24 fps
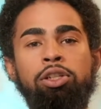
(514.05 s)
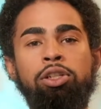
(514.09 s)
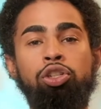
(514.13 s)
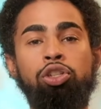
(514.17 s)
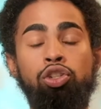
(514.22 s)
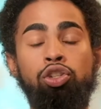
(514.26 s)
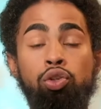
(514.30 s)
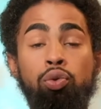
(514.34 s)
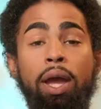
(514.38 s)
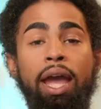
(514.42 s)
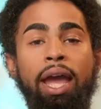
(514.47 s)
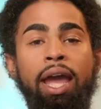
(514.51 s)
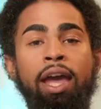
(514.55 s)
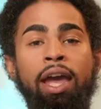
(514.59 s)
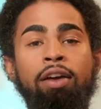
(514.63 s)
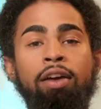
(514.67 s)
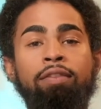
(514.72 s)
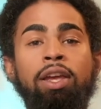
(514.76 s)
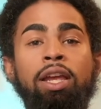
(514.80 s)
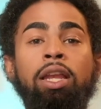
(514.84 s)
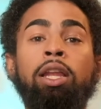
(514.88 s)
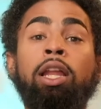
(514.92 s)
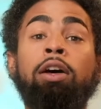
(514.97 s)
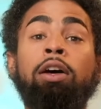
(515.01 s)
you have a
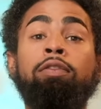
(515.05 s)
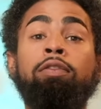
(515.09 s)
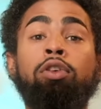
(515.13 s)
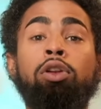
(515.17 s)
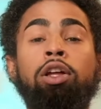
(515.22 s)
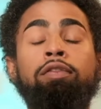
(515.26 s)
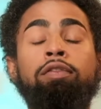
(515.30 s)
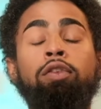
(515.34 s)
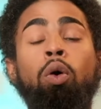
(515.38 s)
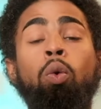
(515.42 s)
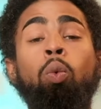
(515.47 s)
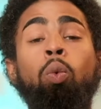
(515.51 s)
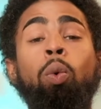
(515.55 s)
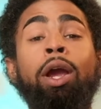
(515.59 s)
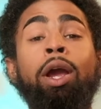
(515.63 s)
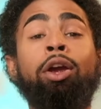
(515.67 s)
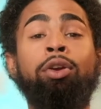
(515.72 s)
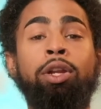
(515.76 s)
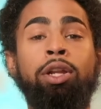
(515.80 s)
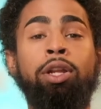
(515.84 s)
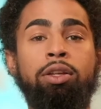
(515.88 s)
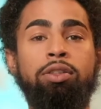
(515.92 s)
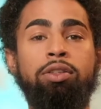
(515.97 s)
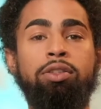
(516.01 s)
level of
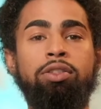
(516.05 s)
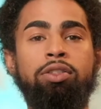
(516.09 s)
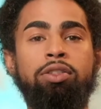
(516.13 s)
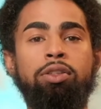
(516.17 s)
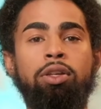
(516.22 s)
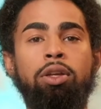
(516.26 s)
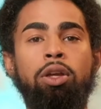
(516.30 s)
awareness